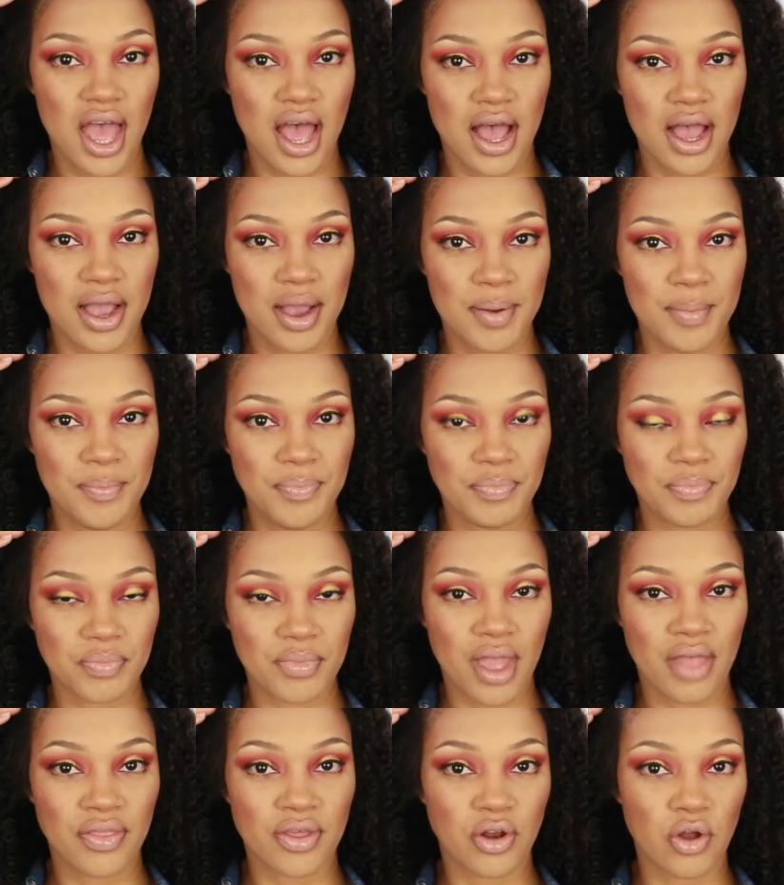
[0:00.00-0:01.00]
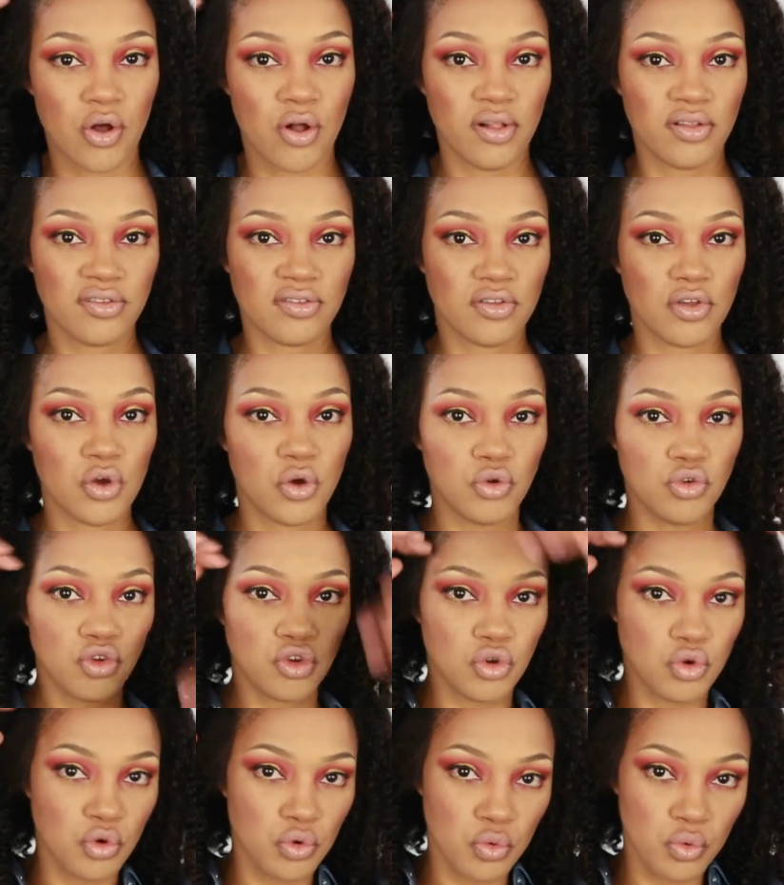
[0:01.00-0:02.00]
And then also
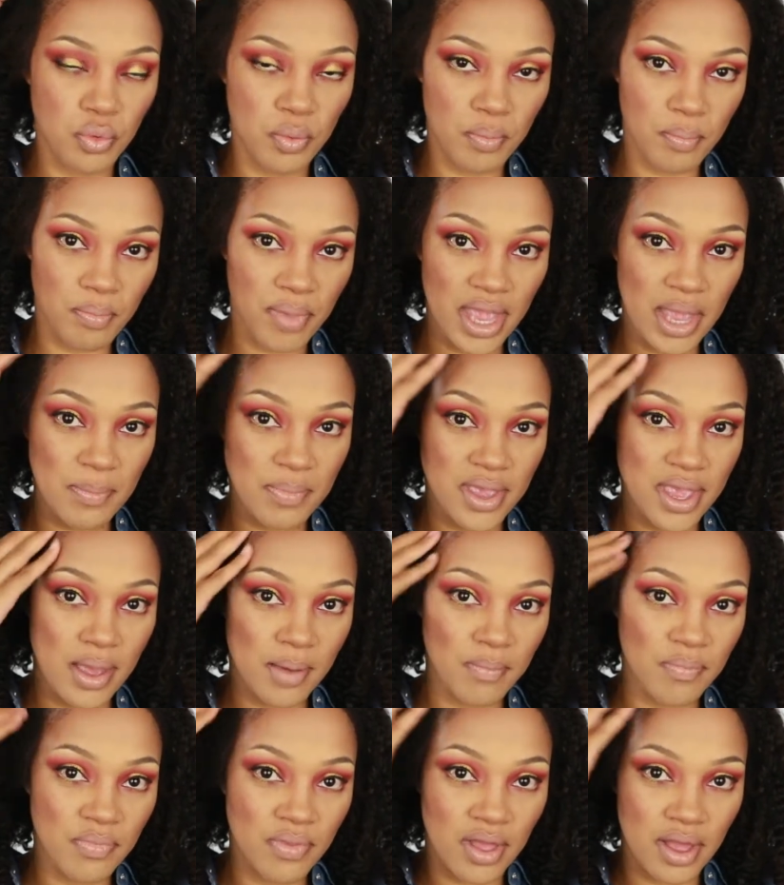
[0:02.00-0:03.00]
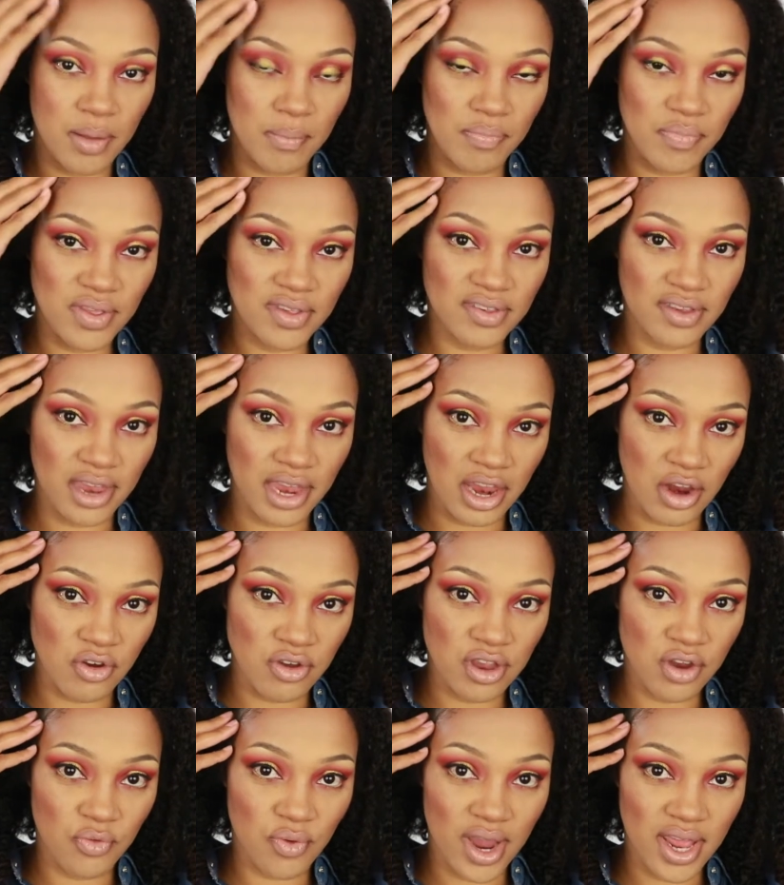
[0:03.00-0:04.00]
to baby up this
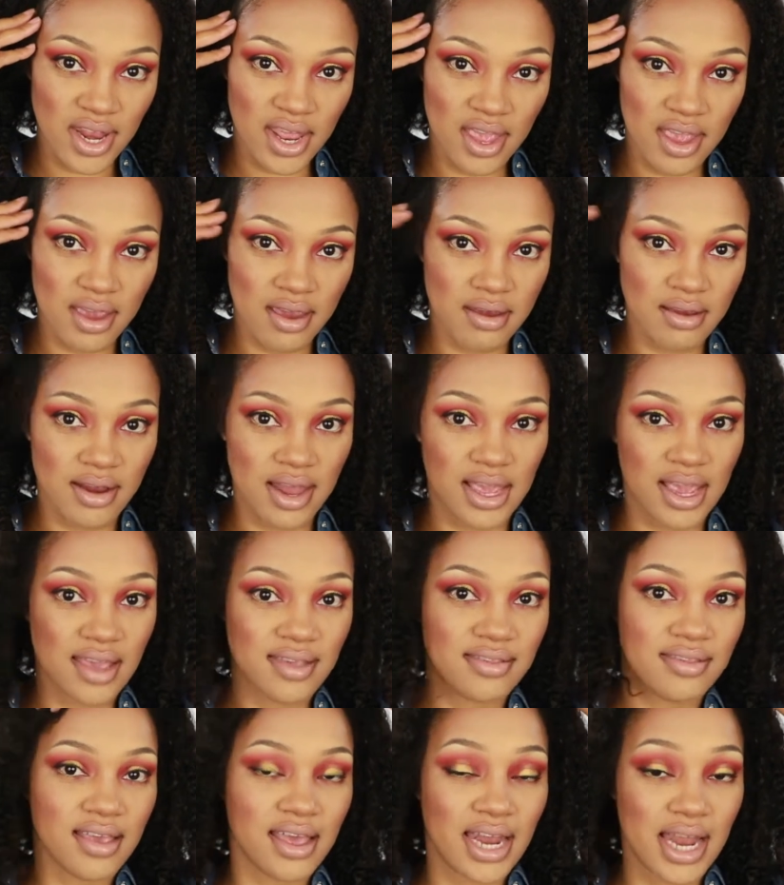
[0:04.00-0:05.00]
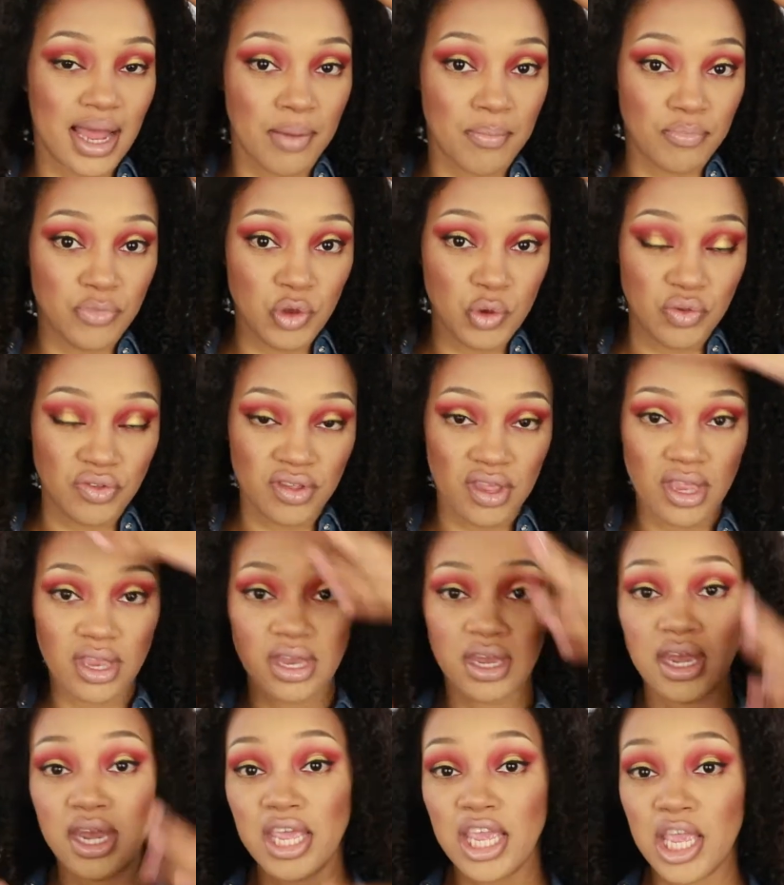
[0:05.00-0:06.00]
area right here, like I said, I'm using
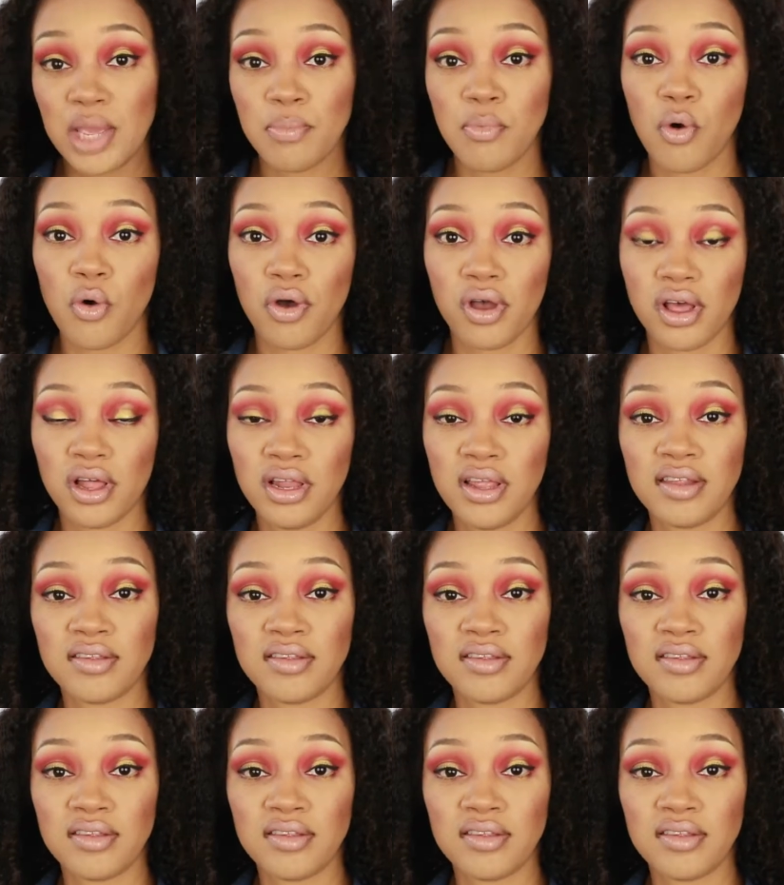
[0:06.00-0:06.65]
neem oil.